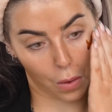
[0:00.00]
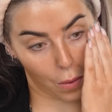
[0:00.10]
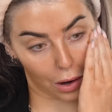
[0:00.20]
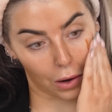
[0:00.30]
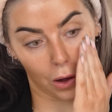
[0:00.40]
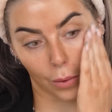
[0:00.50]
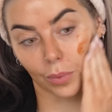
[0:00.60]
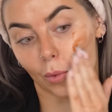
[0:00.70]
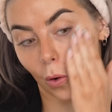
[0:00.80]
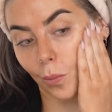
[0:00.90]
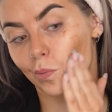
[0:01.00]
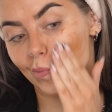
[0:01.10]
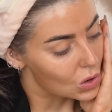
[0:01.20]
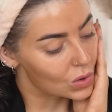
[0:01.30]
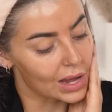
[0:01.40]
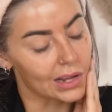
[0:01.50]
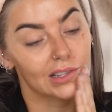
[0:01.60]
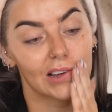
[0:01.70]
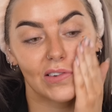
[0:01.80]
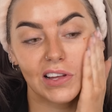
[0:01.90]
we're gonna go in with more. Oh yeah, it's
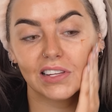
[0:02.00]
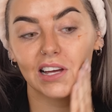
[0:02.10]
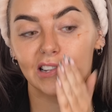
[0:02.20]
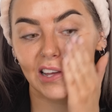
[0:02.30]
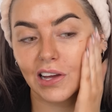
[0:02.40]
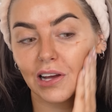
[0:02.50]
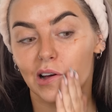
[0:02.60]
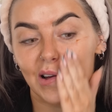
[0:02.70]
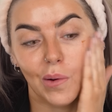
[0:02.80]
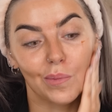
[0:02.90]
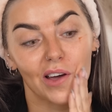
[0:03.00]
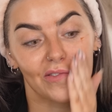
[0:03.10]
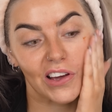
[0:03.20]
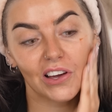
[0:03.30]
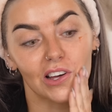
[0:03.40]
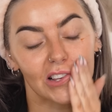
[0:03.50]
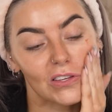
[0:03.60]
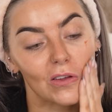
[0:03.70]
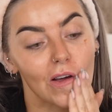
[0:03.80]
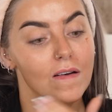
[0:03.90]
definitely tinting my
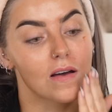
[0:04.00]
fingers.